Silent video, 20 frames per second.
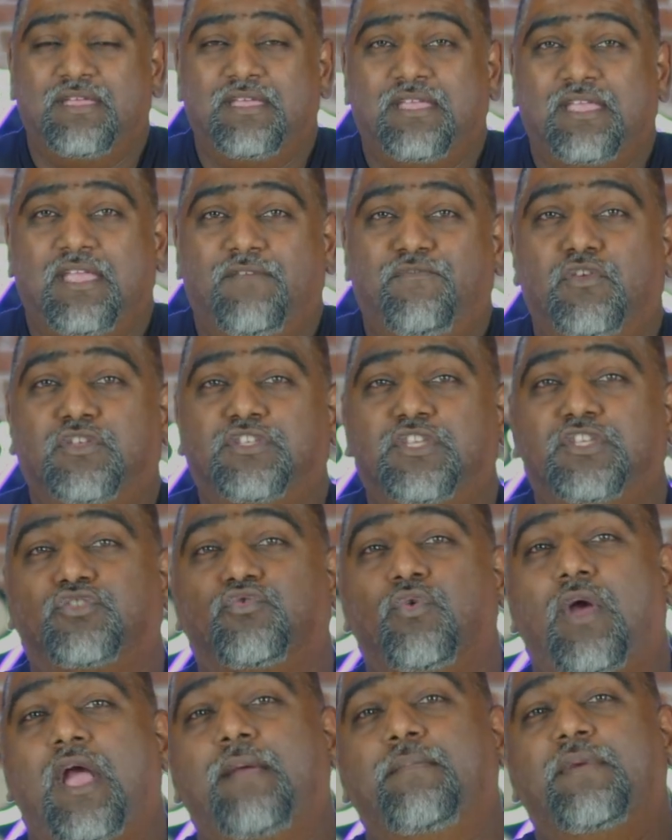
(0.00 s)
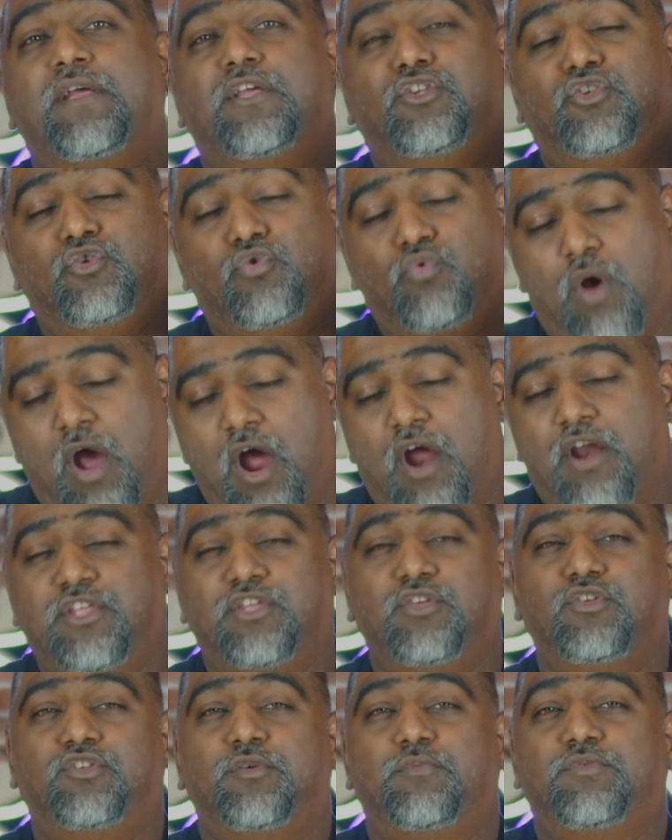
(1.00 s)
If you subscribe to our
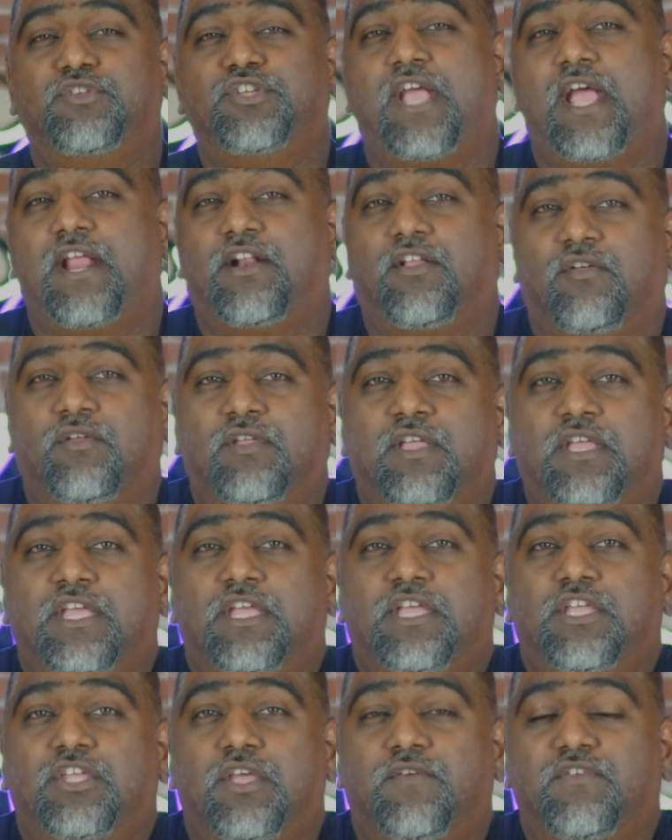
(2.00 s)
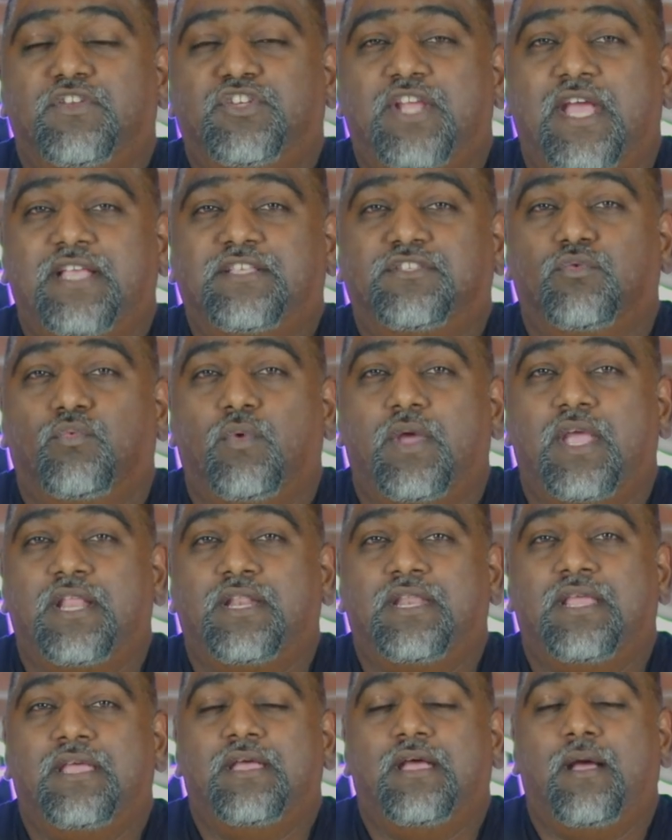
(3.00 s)
YouTube channel, you have a chance to
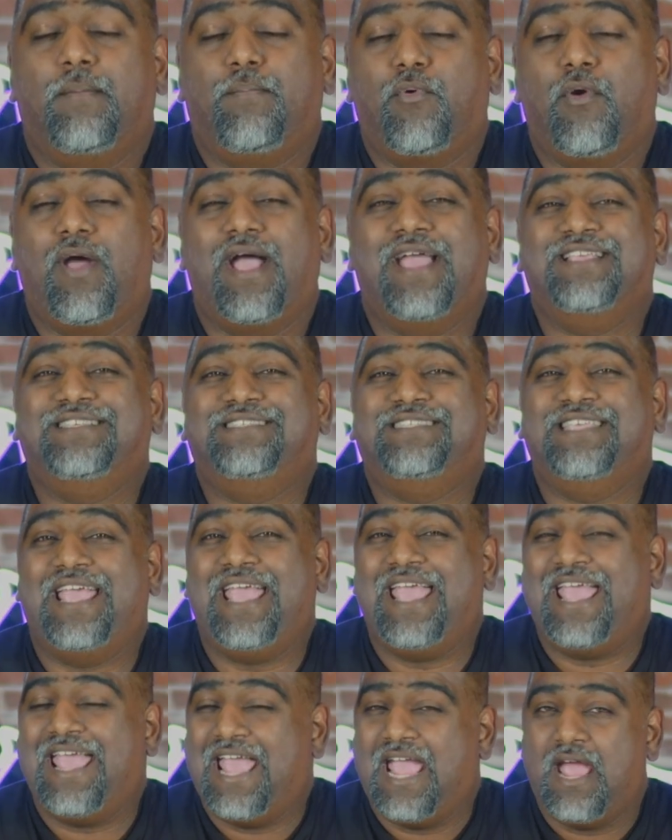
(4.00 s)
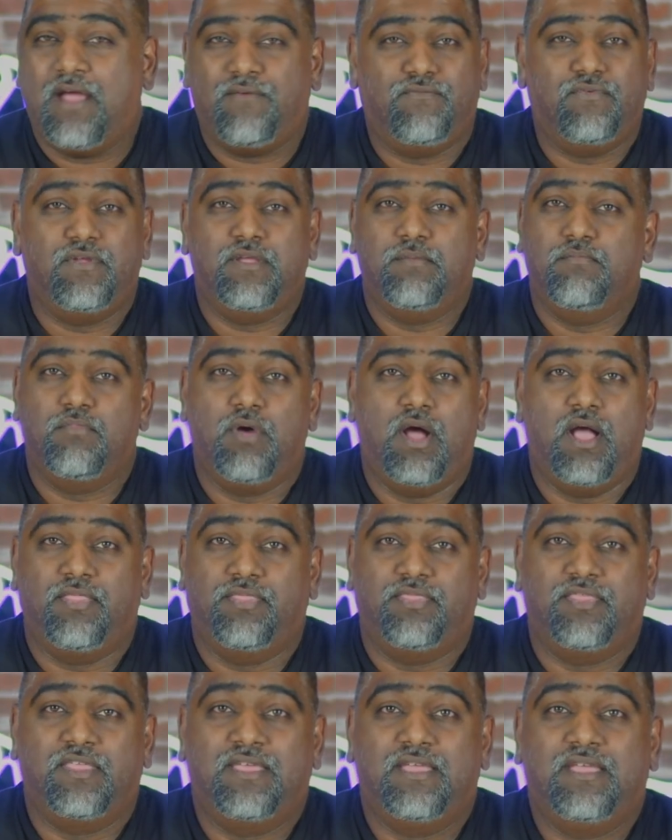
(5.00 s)
win a prize every
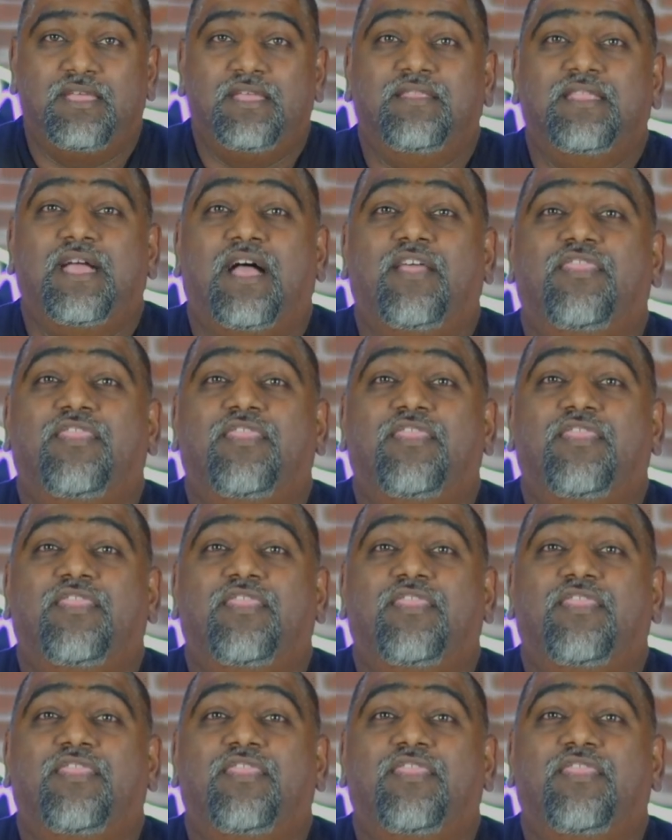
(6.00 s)
month. Now